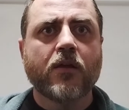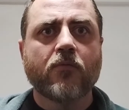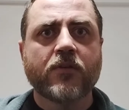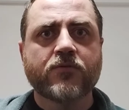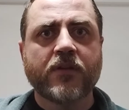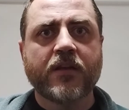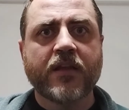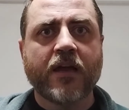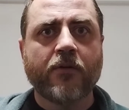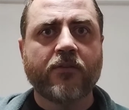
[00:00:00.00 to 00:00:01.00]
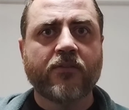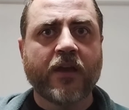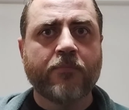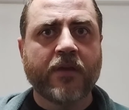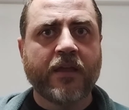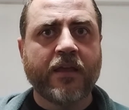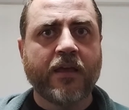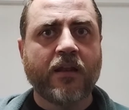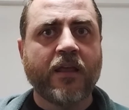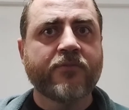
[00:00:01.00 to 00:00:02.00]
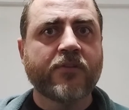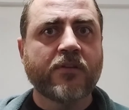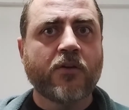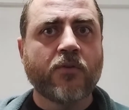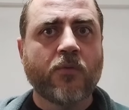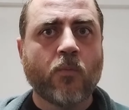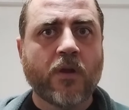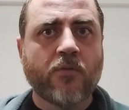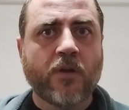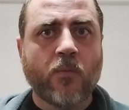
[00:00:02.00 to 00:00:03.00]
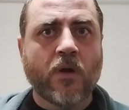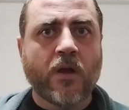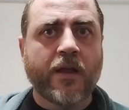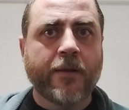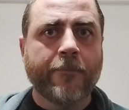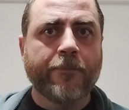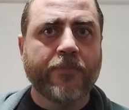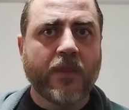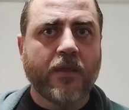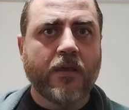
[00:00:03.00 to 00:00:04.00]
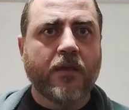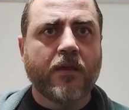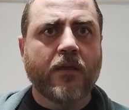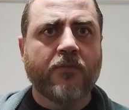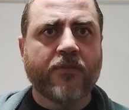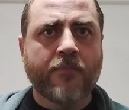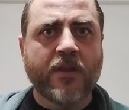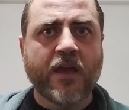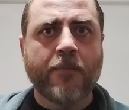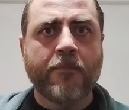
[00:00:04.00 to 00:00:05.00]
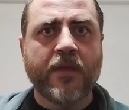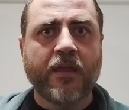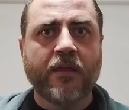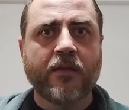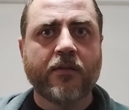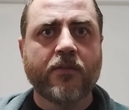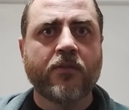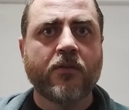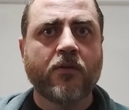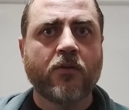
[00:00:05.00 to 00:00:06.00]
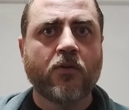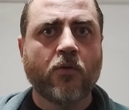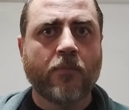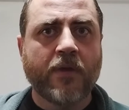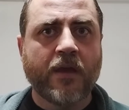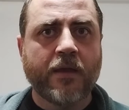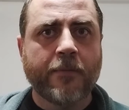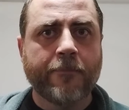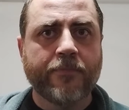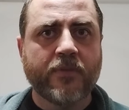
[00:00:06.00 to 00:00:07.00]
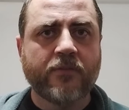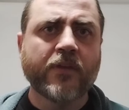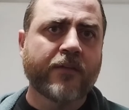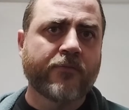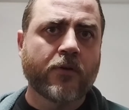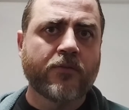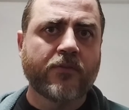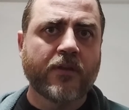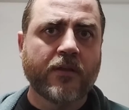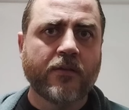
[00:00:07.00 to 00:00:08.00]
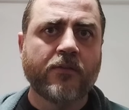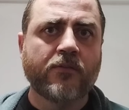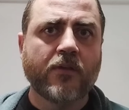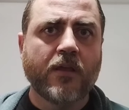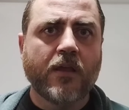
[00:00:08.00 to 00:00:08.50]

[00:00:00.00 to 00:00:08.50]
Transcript: retreated now inside my head, left alone and wondering why. If I'm not me, then who am I? Second verse is,